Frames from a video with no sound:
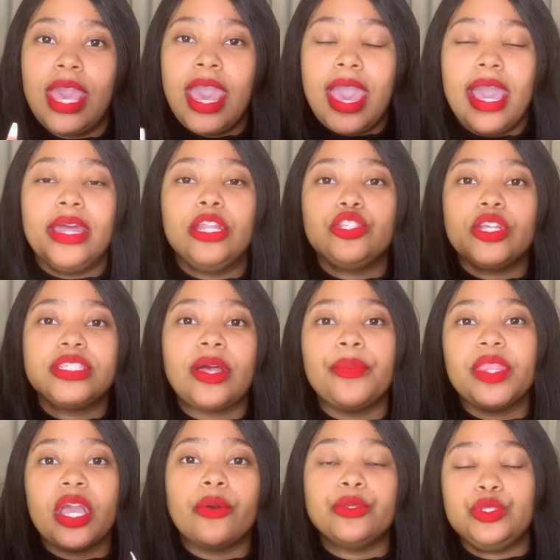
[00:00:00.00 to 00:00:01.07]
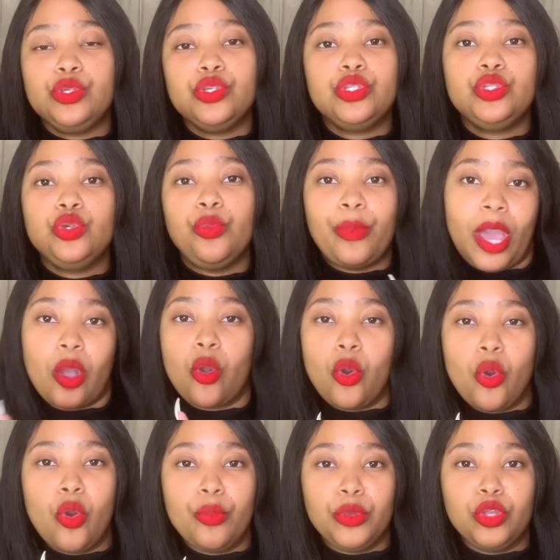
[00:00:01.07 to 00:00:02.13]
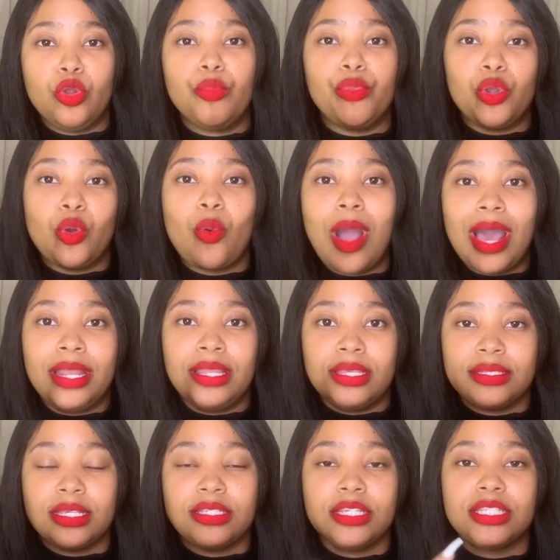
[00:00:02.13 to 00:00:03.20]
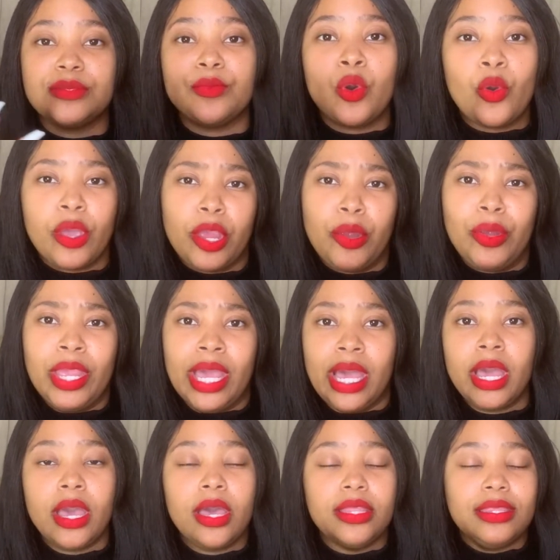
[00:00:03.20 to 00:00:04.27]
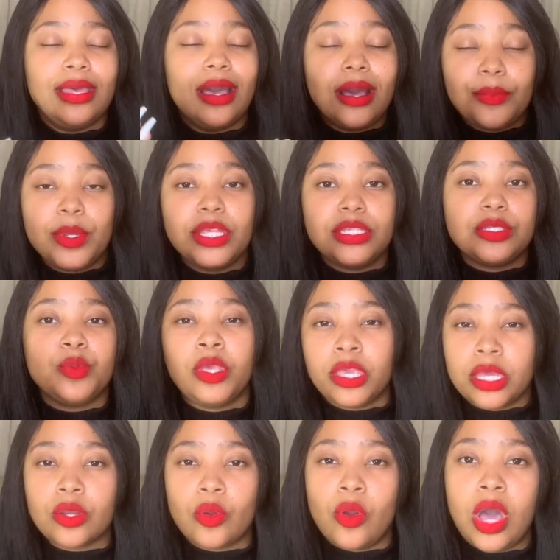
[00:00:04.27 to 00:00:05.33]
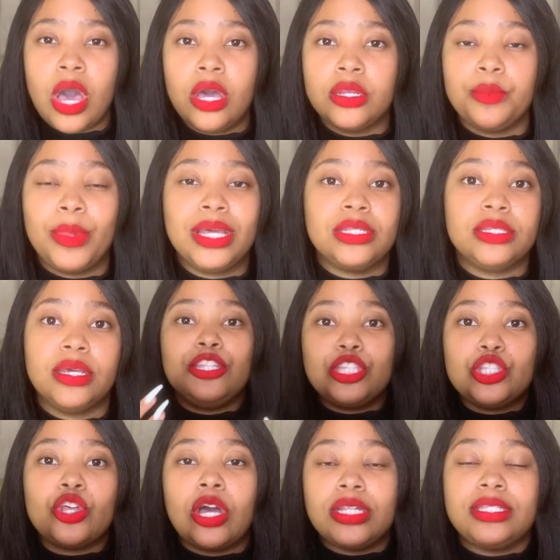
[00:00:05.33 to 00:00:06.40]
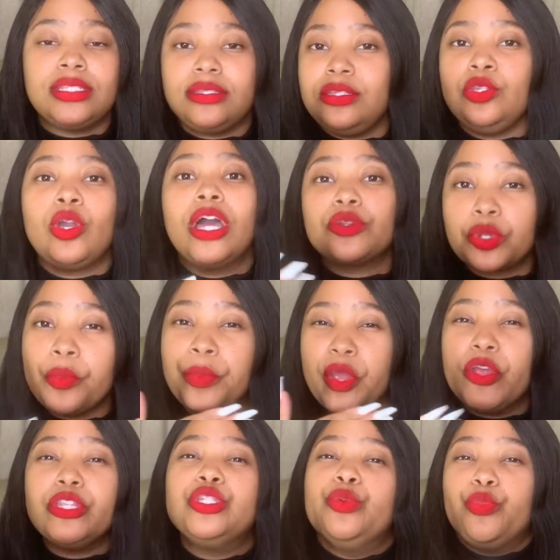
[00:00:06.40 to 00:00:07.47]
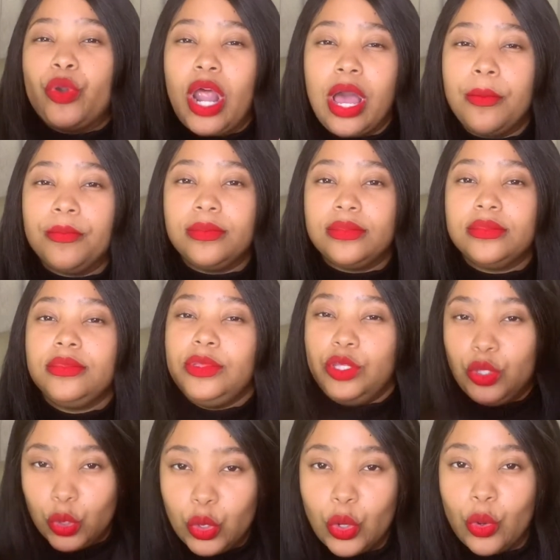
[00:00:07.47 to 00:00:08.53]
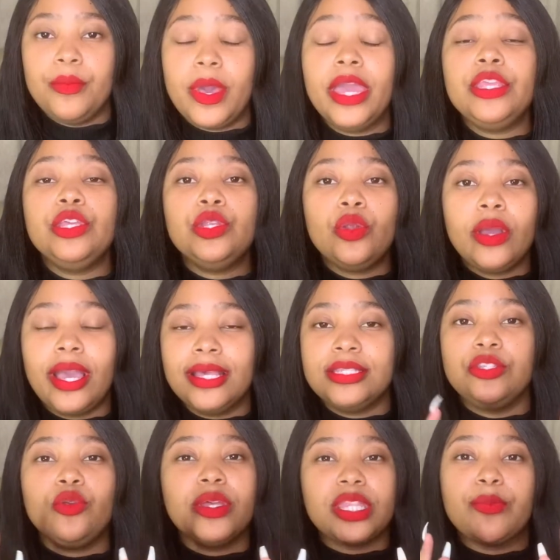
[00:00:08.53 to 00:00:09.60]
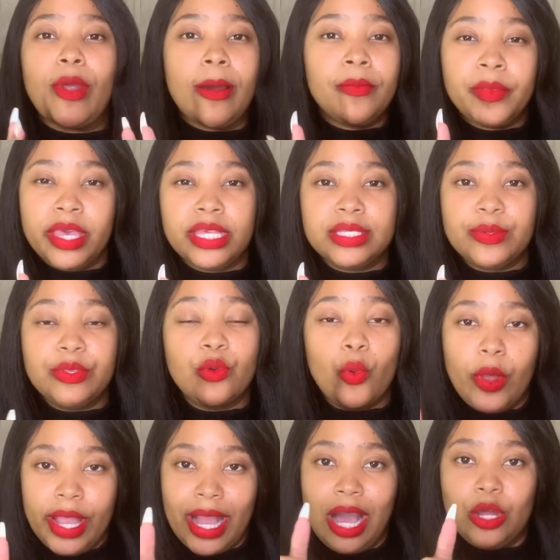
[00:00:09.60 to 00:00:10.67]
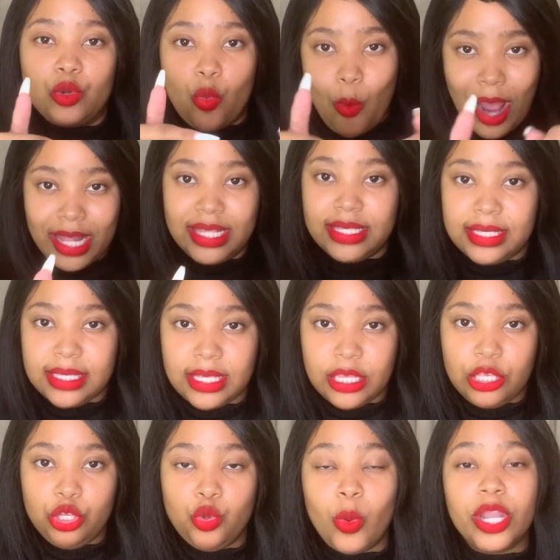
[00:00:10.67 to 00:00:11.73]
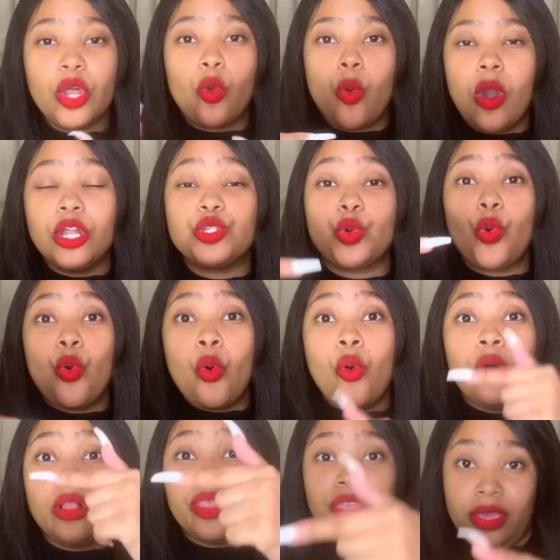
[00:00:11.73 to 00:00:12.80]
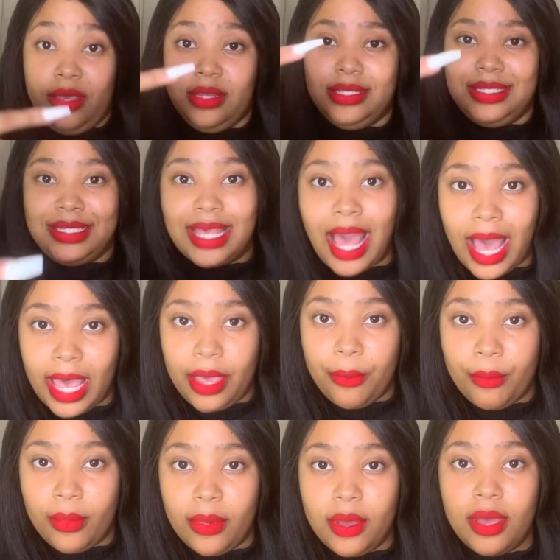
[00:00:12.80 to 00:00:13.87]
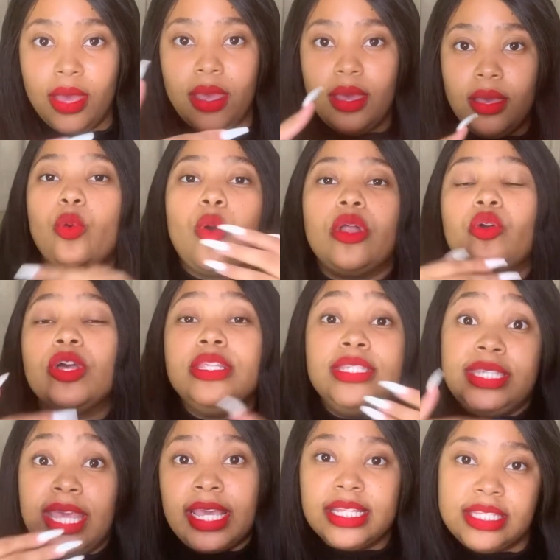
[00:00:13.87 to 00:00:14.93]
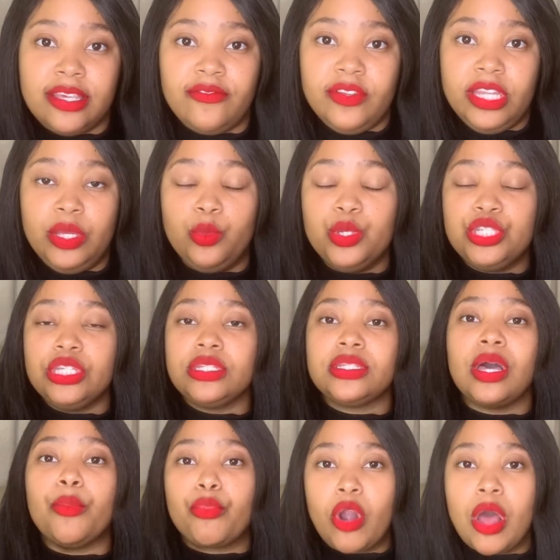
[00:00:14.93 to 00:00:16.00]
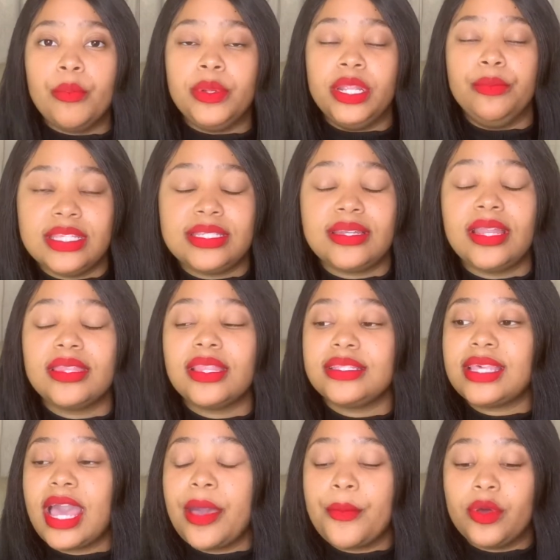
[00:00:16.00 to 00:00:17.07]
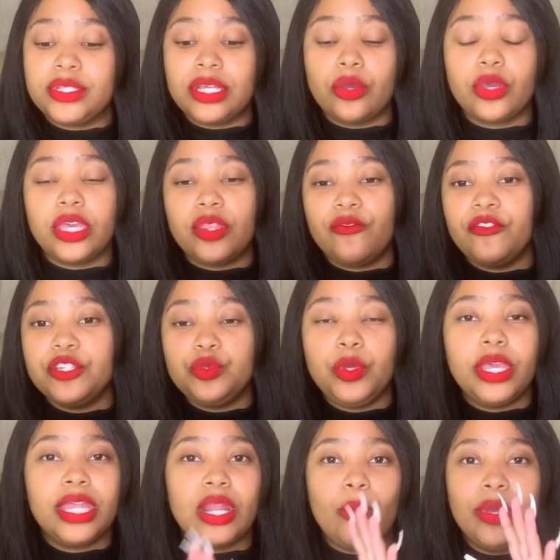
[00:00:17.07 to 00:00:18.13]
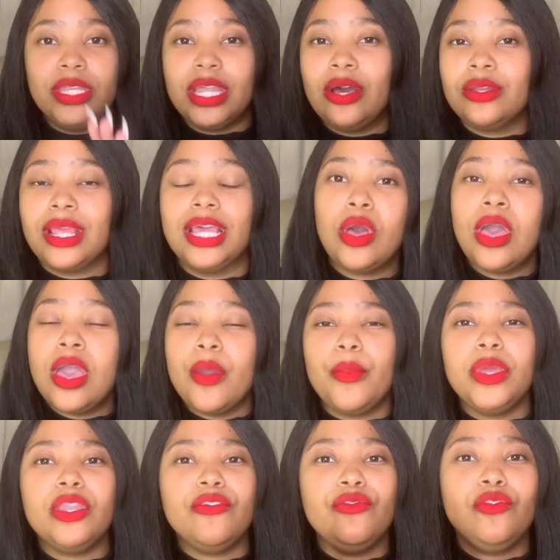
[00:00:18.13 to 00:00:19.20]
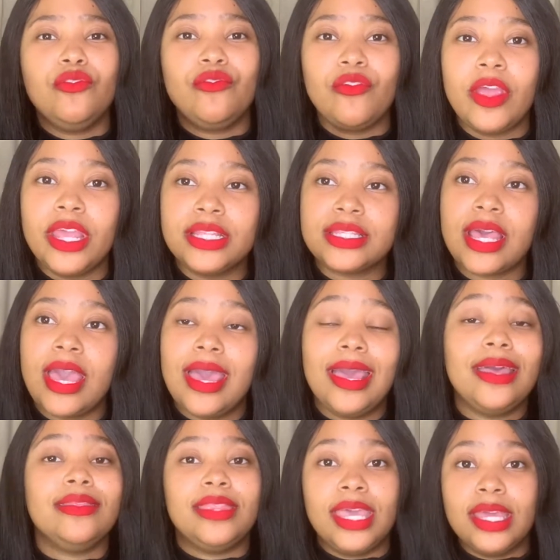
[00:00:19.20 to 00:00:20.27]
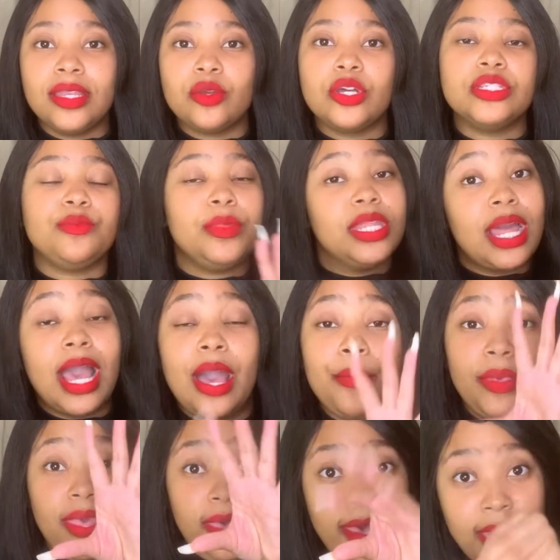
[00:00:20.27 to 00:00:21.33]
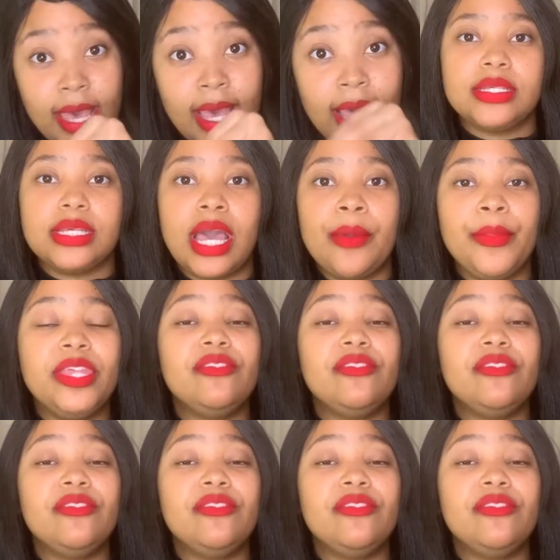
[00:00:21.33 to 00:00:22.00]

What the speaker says: and it's not something I was used to back home, you know. Polokwane is such a small area. There are places where you can go out, but it's not, you can't compare it to Braam, you know. And you know, guys, you know what the problem is with going out once? You want to go out all the time, go out consecutively, which is a problem. And at the time I was like, okay, the first weekend I went out, guys, made a few friends, and then because Mina, I'm here, I made